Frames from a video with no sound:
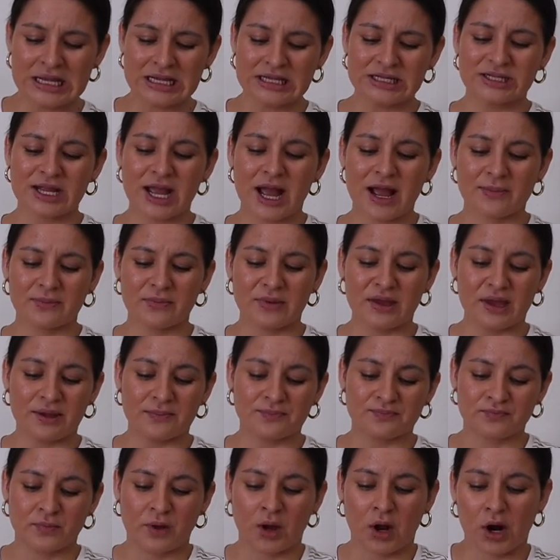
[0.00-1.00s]
Not me.
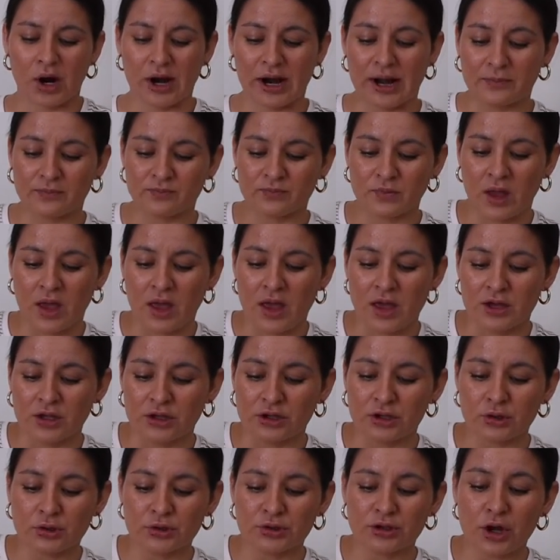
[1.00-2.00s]
All right,
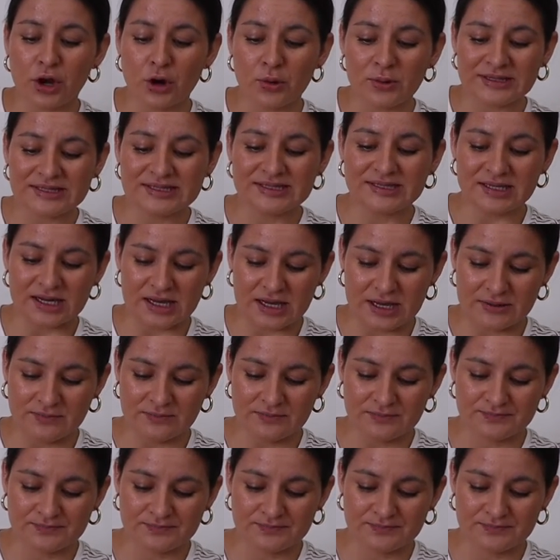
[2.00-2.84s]
you'll know it's done